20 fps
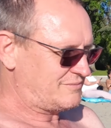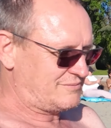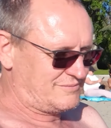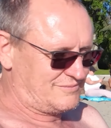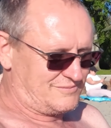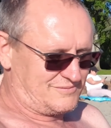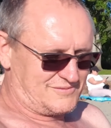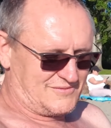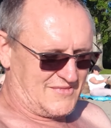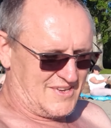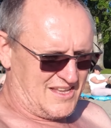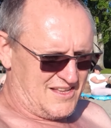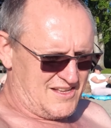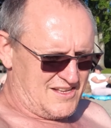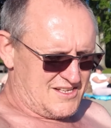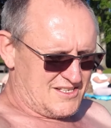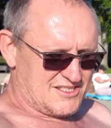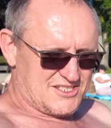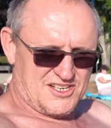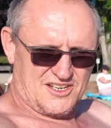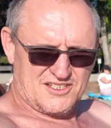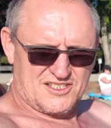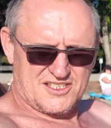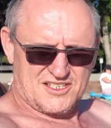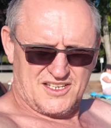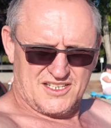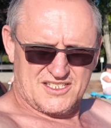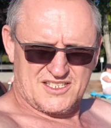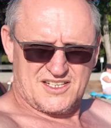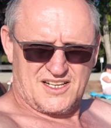Kids. So it's,
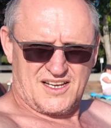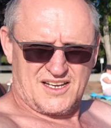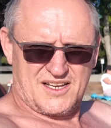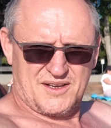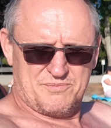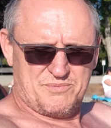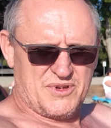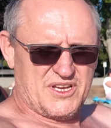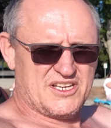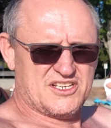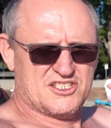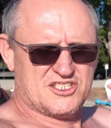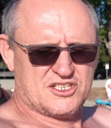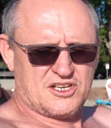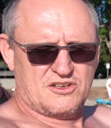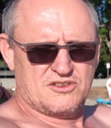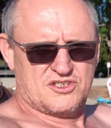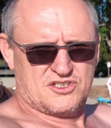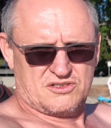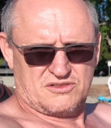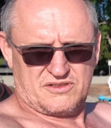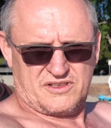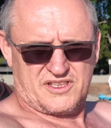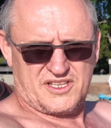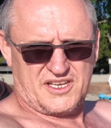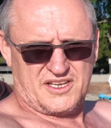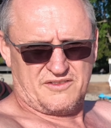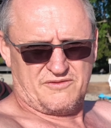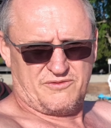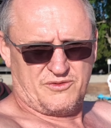it's like a big social
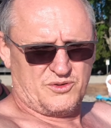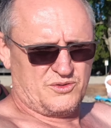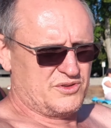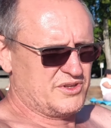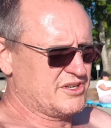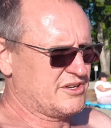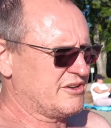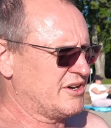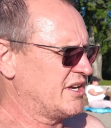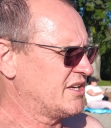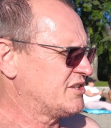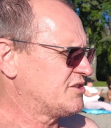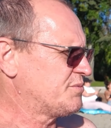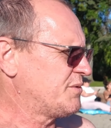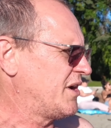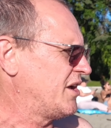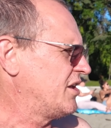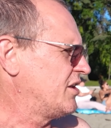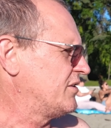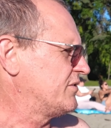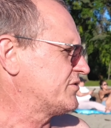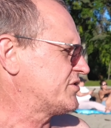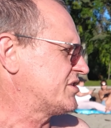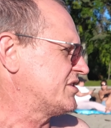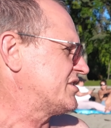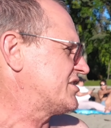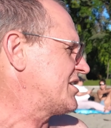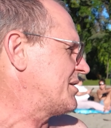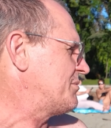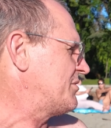thing for all the grade 12s
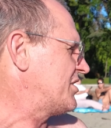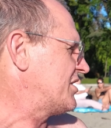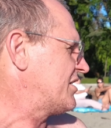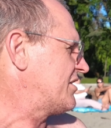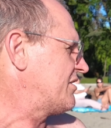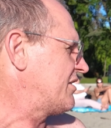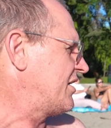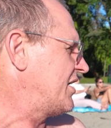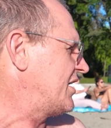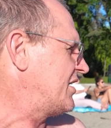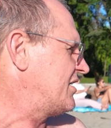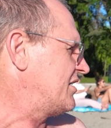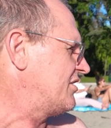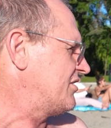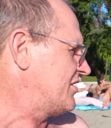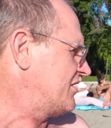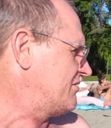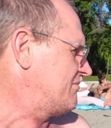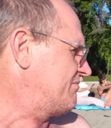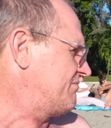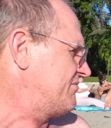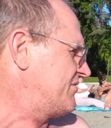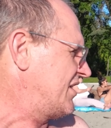and some of the grade, you know,